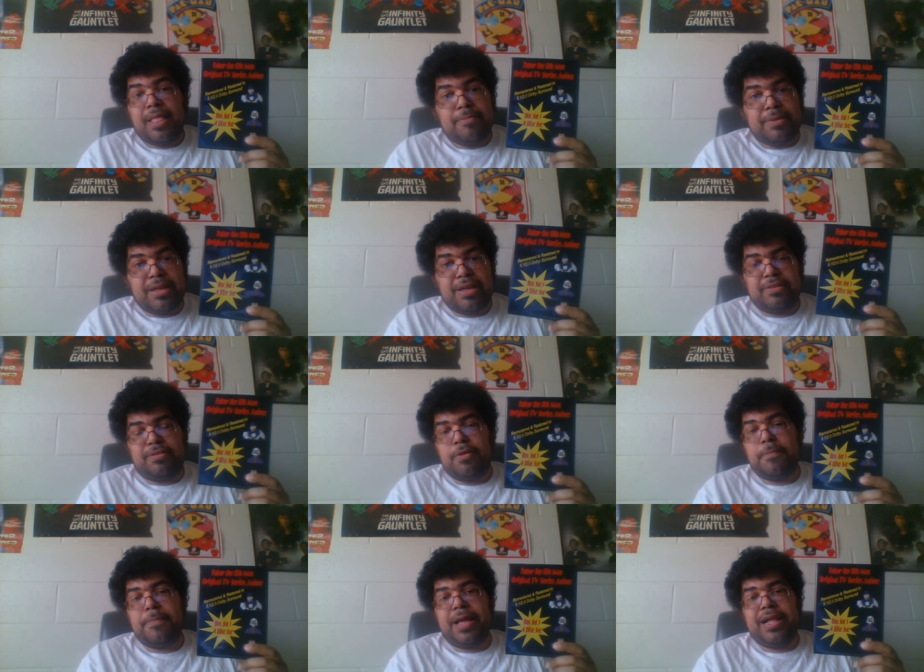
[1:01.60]
because
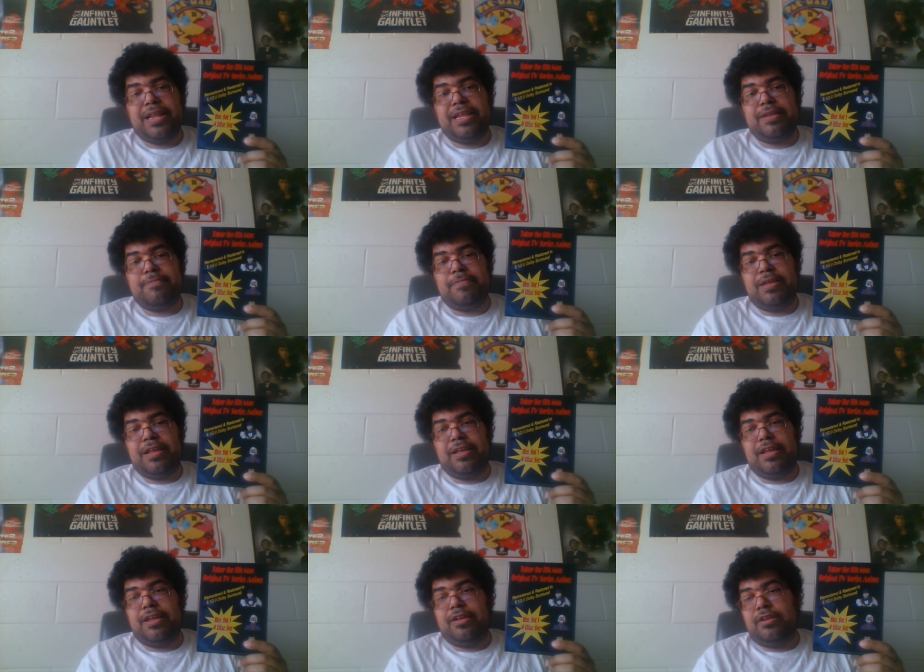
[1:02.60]
somebody,
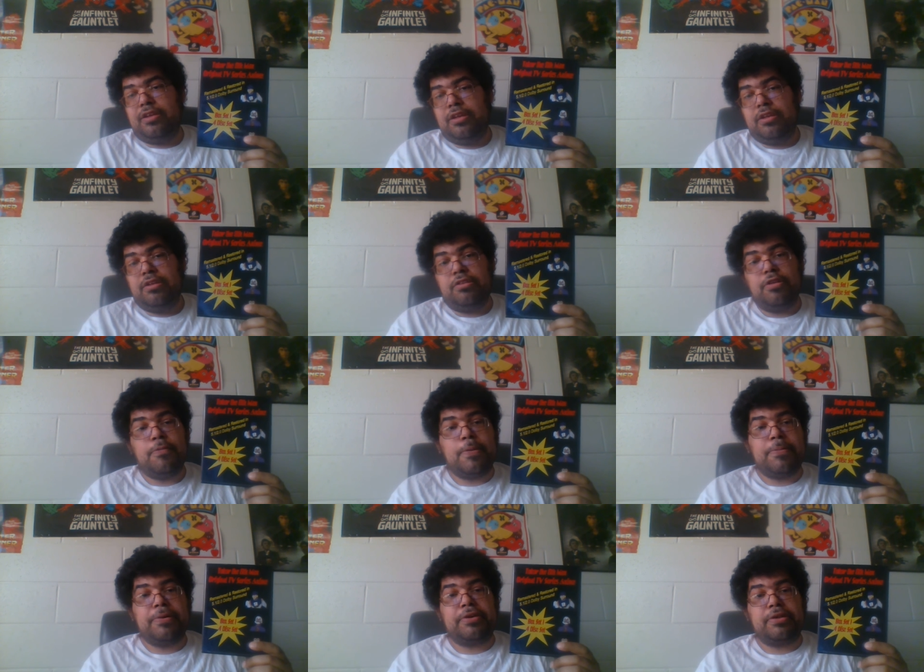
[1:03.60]
some
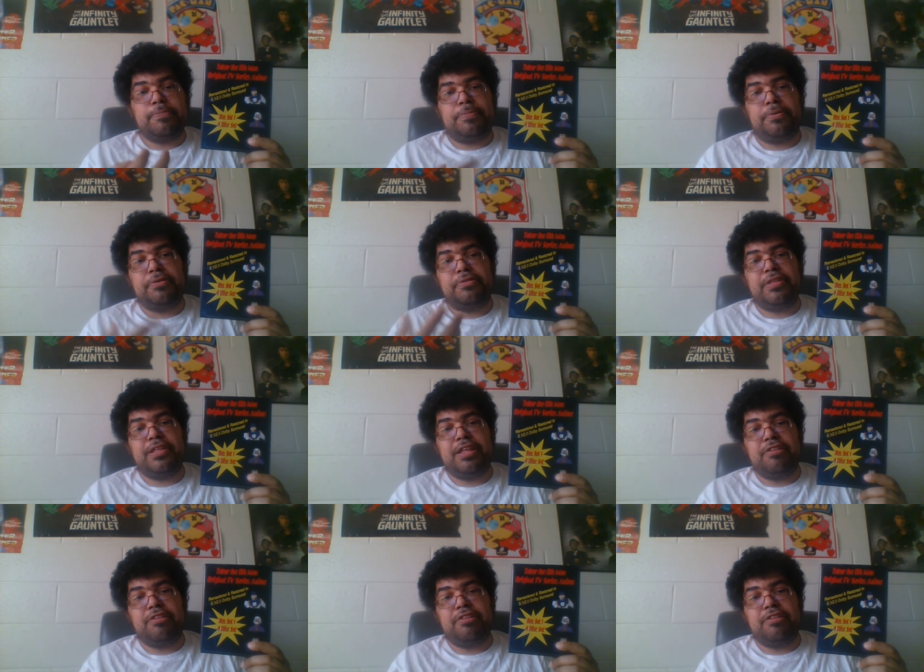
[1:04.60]
American person